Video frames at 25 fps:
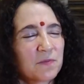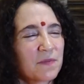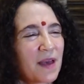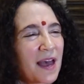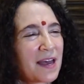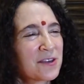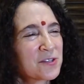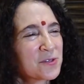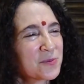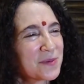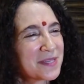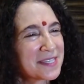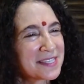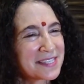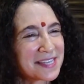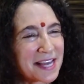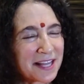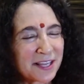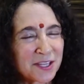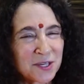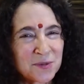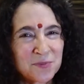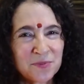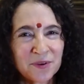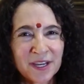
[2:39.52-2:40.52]
as we
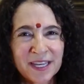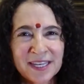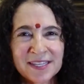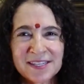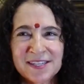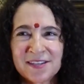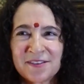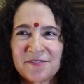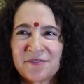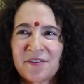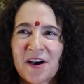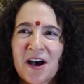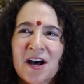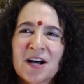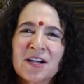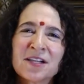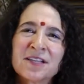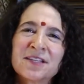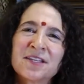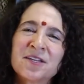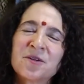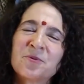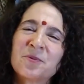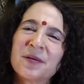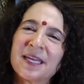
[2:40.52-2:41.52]
celebrate
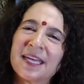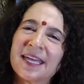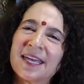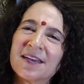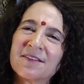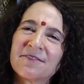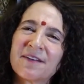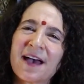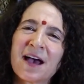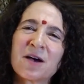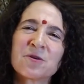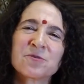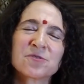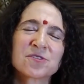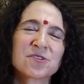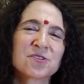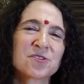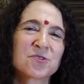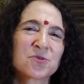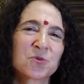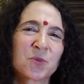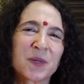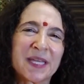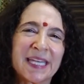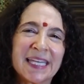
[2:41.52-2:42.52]
Diwali, we give out
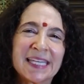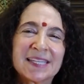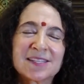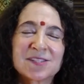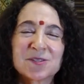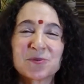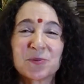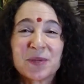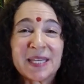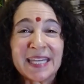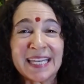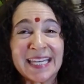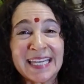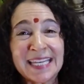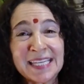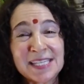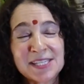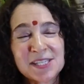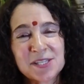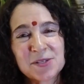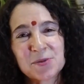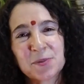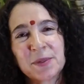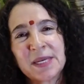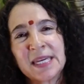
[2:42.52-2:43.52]
sweets, we eat
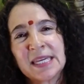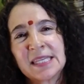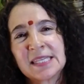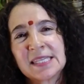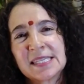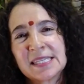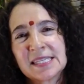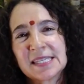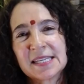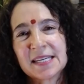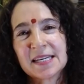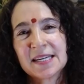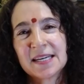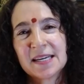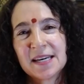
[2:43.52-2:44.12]
sweets.